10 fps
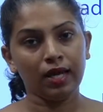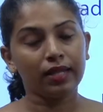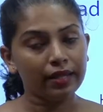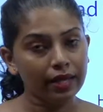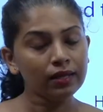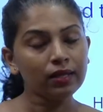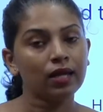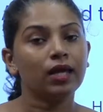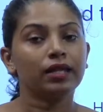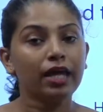Then
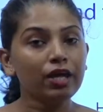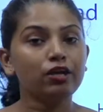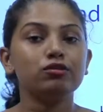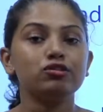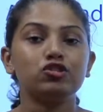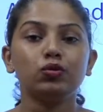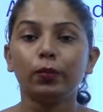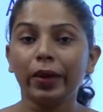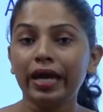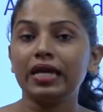they used to
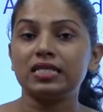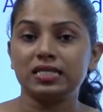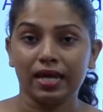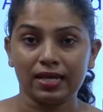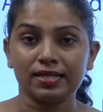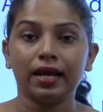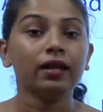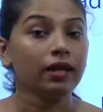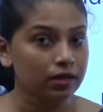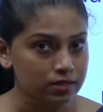make it as
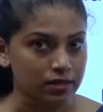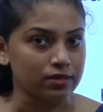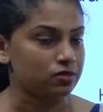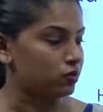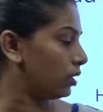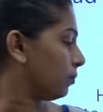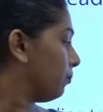an industry.